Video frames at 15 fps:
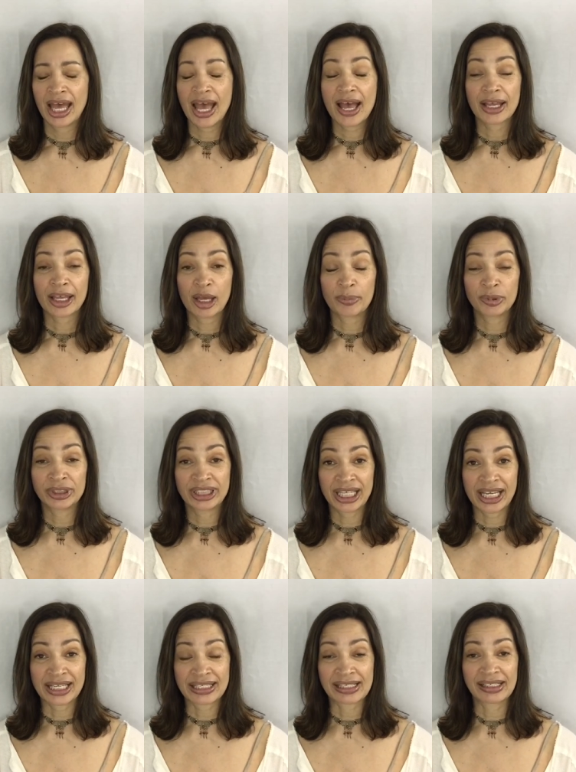A couple
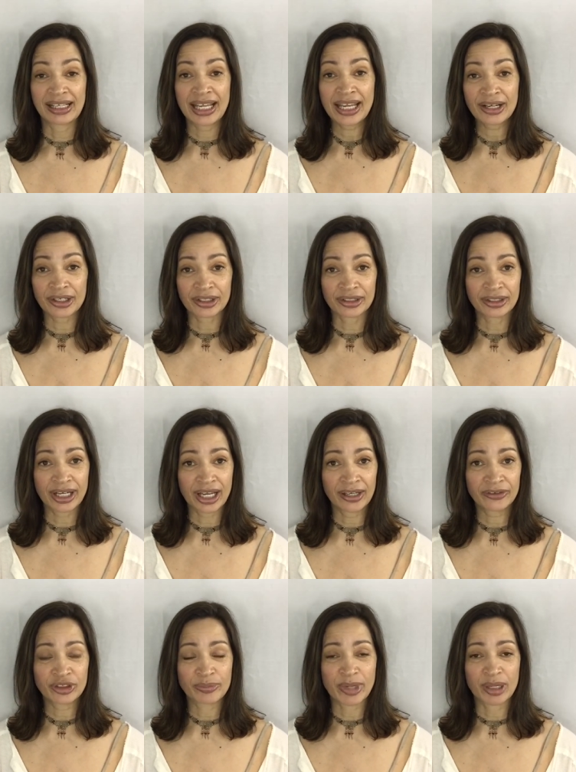days later,
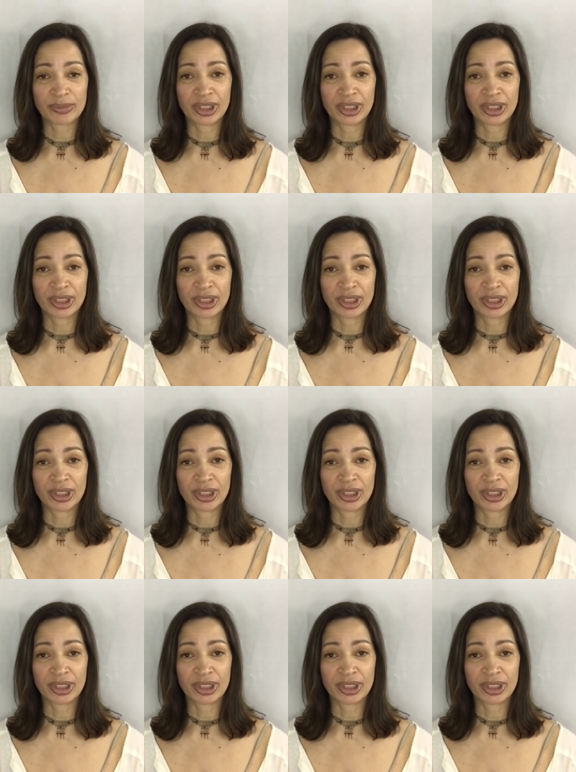after my